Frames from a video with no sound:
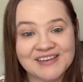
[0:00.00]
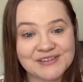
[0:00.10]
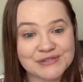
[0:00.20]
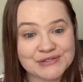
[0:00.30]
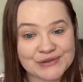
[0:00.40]

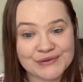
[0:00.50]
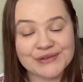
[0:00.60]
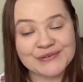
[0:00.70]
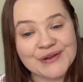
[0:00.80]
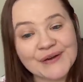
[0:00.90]
So
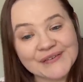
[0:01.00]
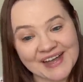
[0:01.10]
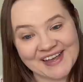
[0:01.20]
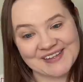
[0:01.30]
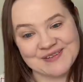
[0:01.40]
you know I
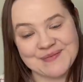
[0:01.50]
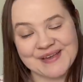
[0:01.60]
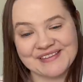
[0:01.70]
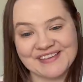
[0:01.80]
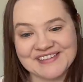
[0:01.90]
had to
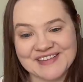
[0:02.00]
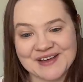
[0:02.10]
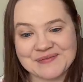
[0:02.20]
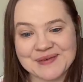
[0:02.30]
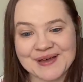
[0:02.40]
pick this
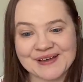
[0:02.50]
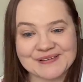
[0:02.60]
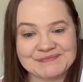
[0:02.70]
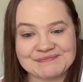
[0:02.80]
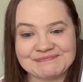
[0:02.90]
up.
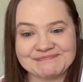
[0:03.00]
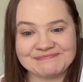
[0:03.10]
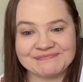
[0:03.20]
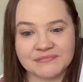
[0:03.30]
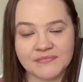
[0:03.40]
Um,
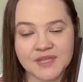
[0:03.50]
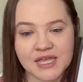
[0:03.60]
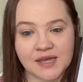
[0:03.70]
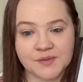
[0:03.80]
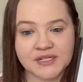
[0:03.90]

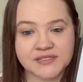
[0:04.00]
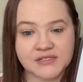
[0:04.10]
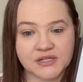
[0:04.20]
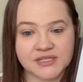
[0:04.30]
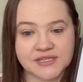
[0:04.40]
I'm gonna
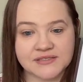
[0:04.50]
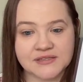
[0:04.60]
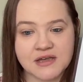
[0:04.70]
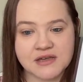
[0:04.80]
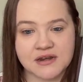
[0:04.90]
start this
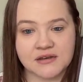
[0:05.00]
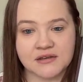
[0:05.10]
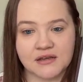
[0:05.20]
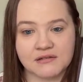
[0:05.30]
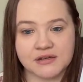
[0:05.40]
on
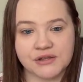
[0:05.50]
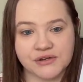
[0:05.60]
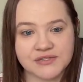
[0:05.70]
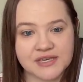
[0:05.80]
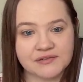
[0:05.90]
on New
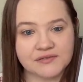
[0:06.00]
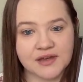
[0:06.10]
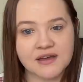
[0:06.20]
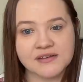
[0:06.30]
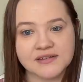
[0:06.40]
Year's Eve
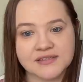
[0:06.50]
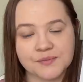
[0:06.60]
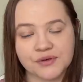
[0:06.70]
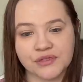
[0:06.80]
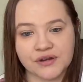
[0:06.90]
on
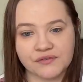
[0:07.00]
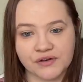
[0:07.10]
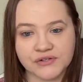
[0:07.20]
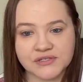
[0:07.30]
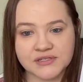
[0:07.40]
December
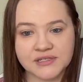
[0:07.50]
31st.